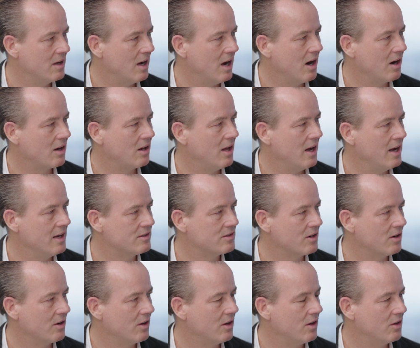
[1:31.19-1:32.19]
our clients
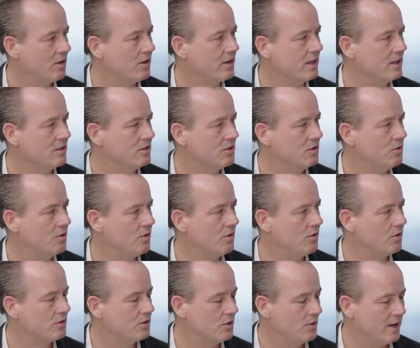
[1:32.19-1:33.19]
are looking
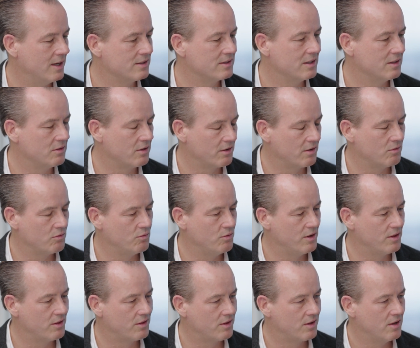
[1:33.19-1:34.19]
to us, and
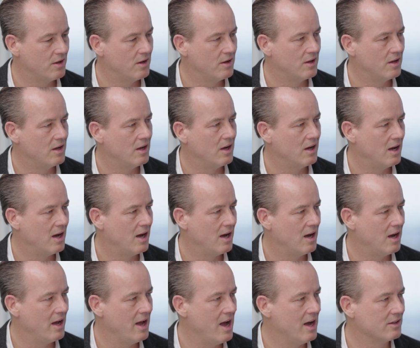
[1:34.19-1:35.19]
with
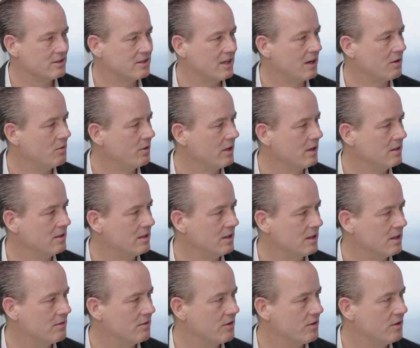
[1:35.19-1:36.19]
LSEG we can
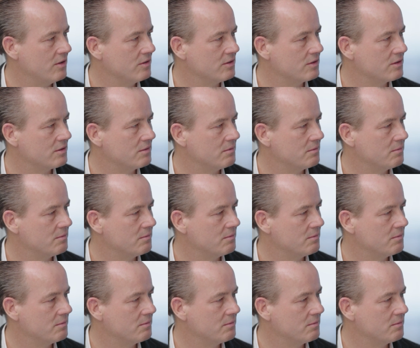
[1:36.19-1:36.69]
deliver those.